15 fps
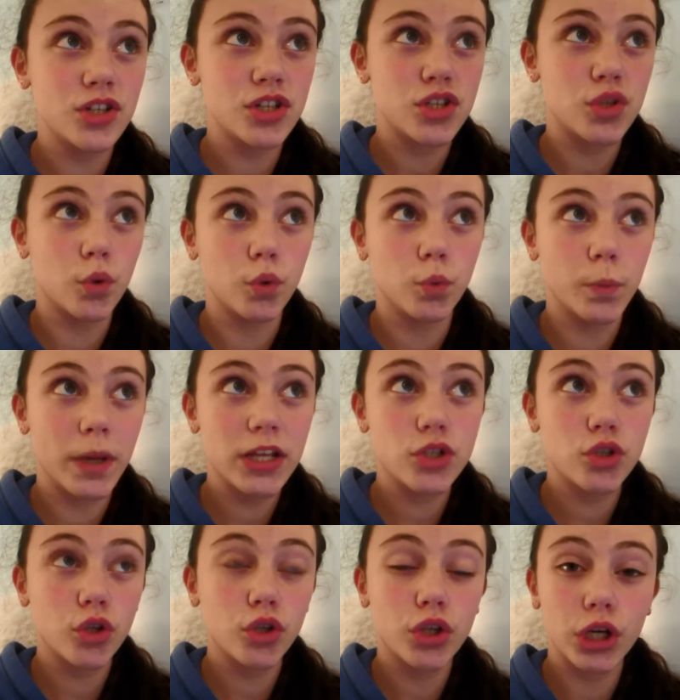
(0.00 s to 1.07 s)
just told
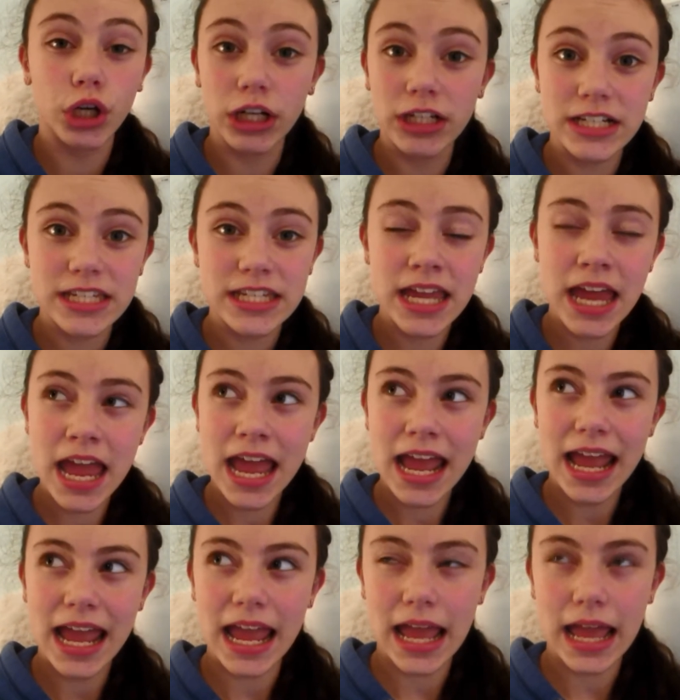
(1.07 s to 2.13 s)
Rachel, Kurt,
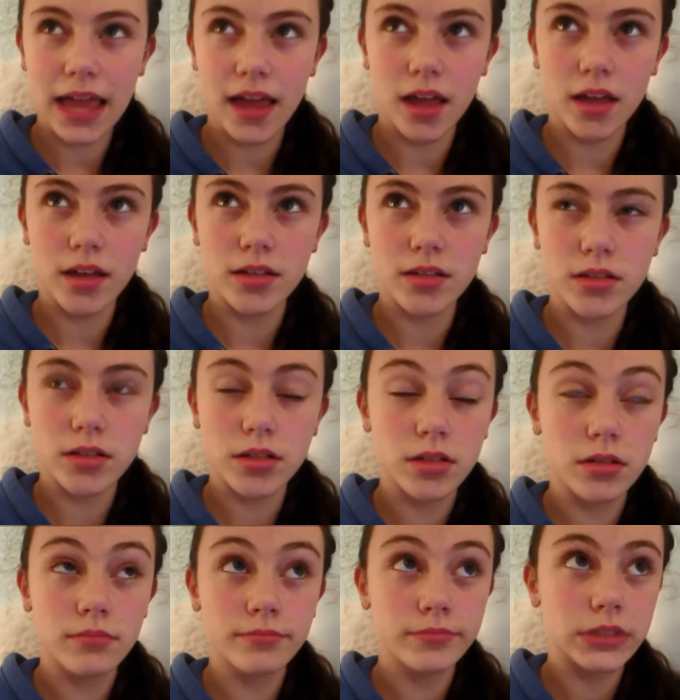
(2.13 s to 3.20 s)
and
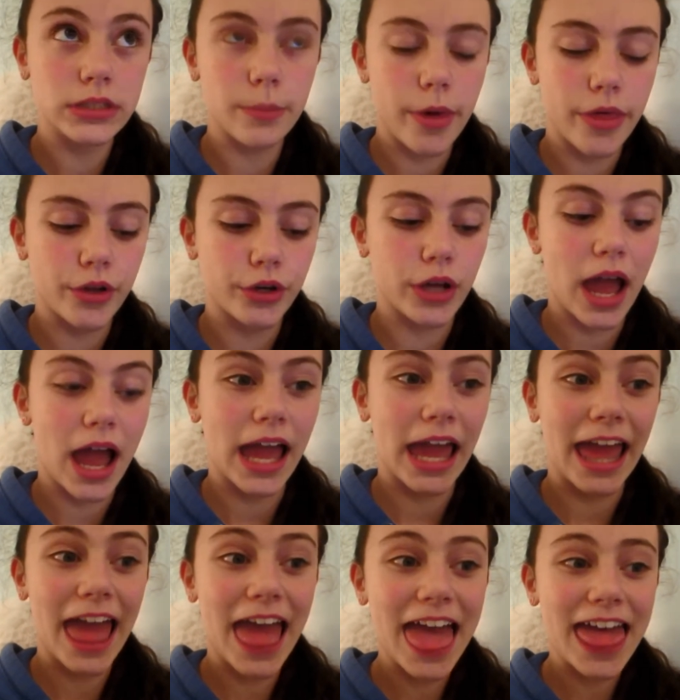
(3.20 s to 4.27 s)
some other
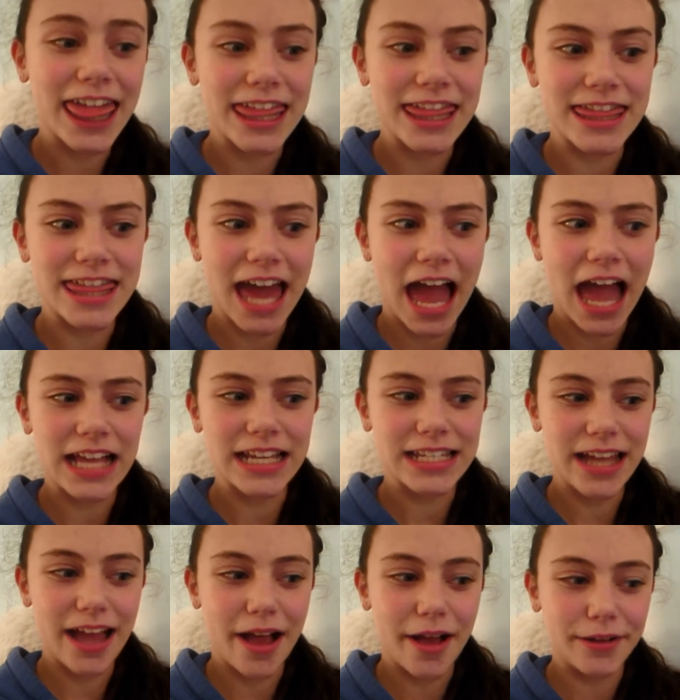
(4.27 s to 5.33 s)
guy that
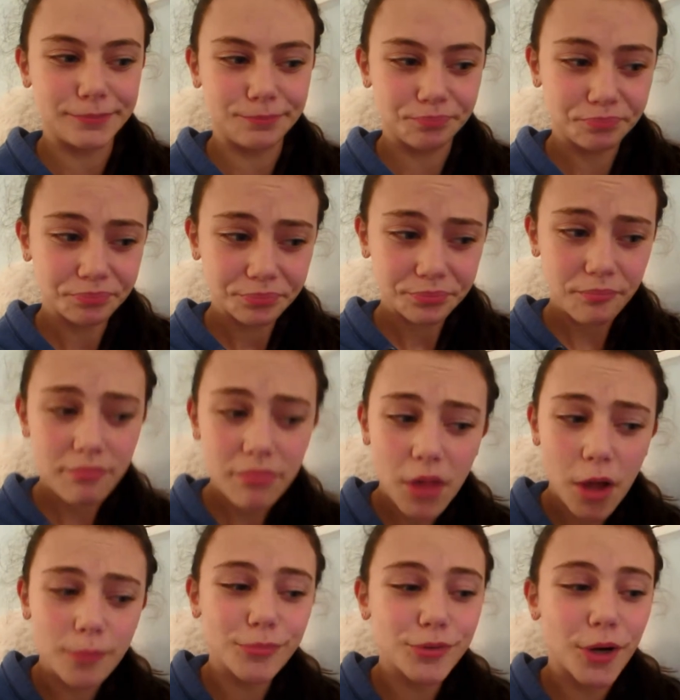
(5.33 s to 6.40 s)
um,
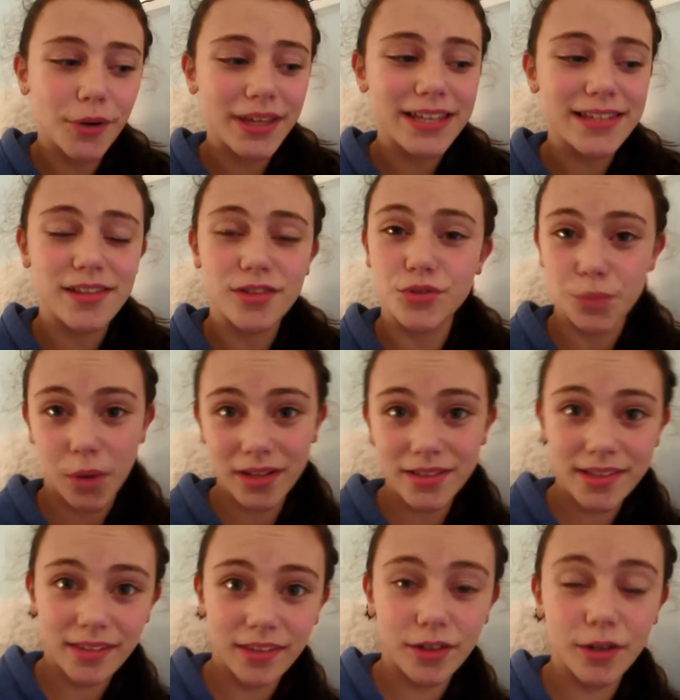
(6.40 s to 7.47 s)
Brody is a drug
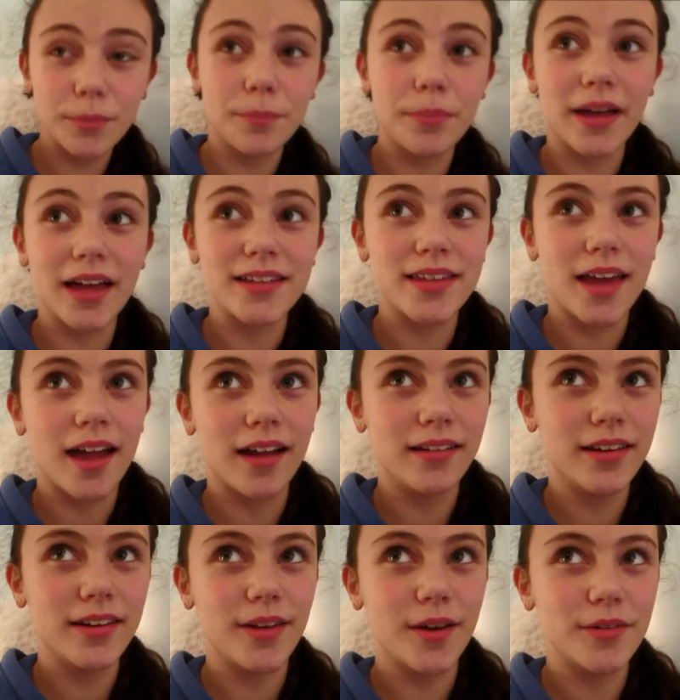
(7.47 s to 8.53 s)
dealer, but I
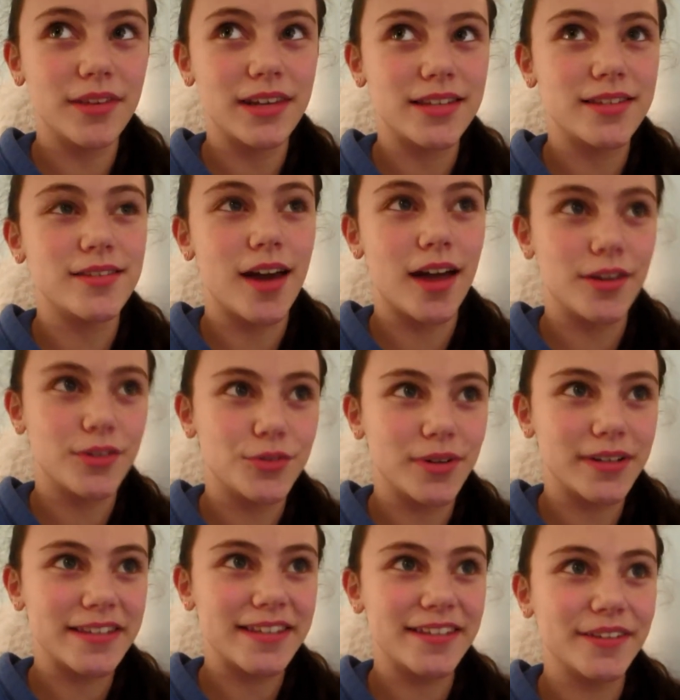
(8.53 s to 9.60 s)
already know that he's not a
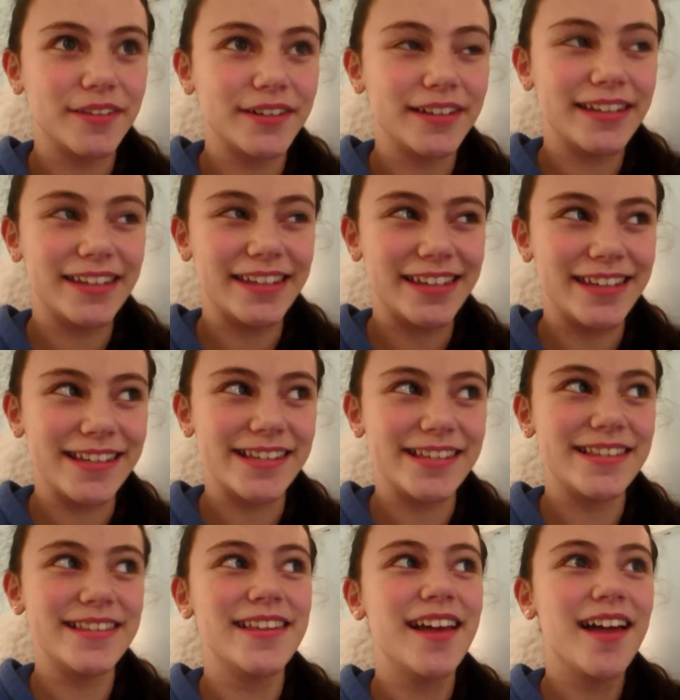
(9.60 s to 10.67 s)
drug dealer.
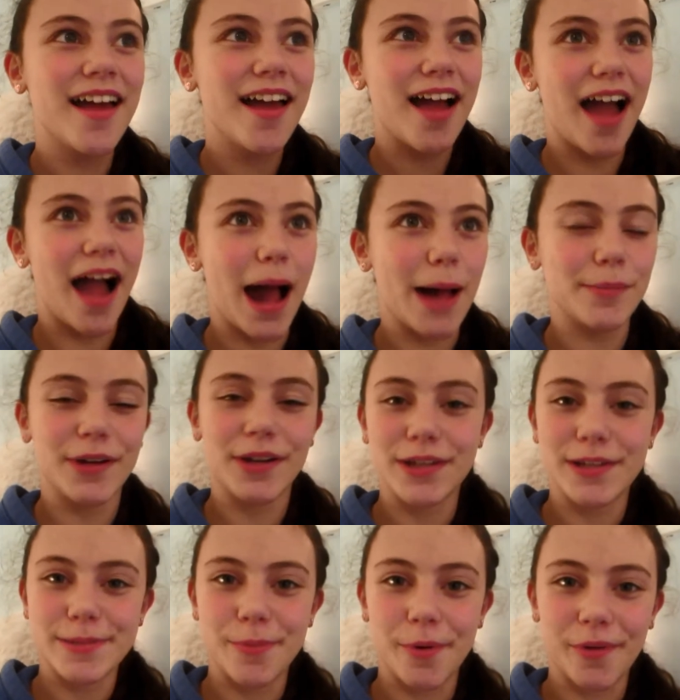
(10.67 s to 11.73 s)
He's, I'm not
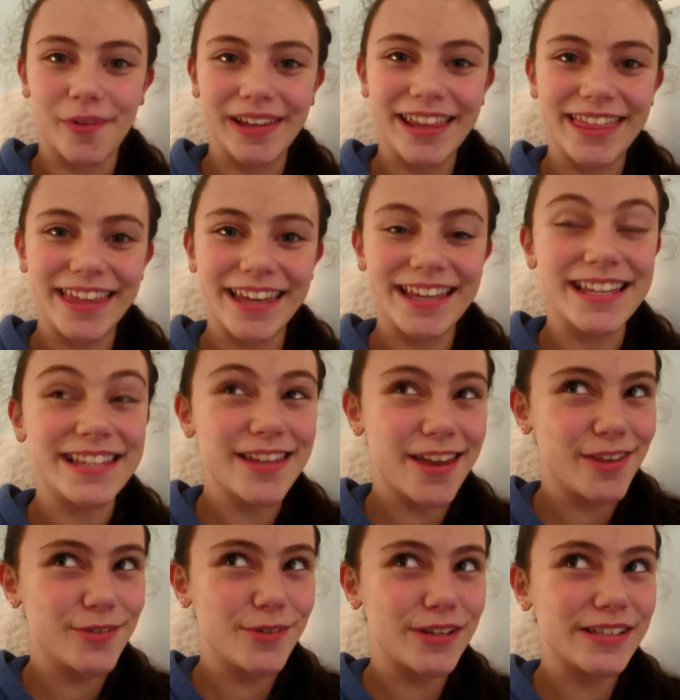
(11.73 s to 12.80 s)
going to spoil anything. He's
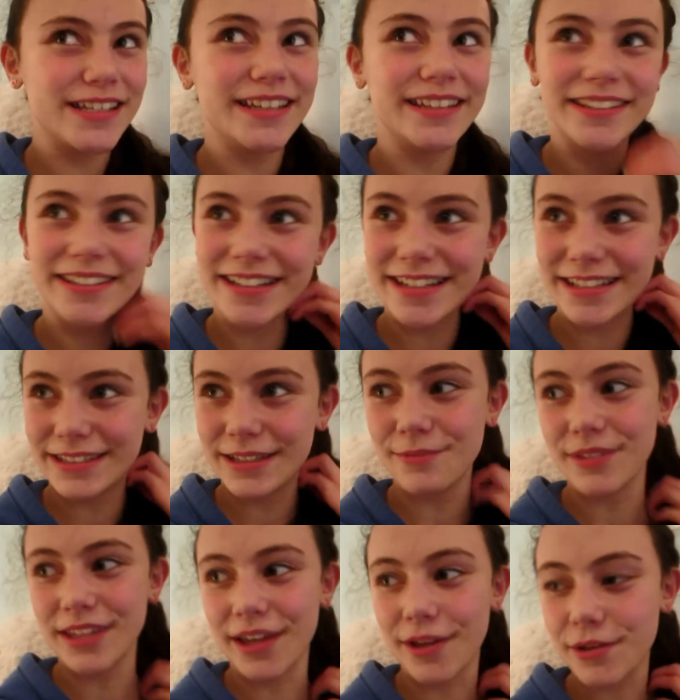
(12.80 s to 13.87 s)
not a drug dealer. He's
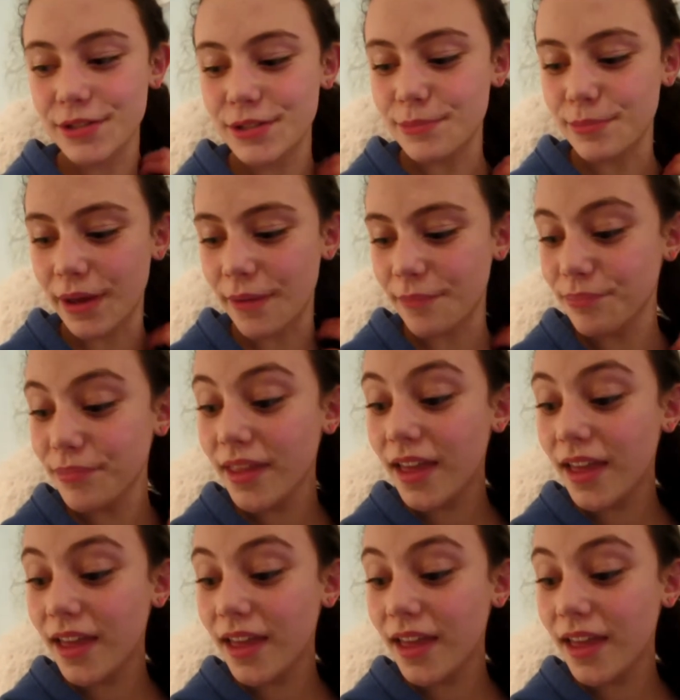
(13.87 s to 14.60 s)
something else, but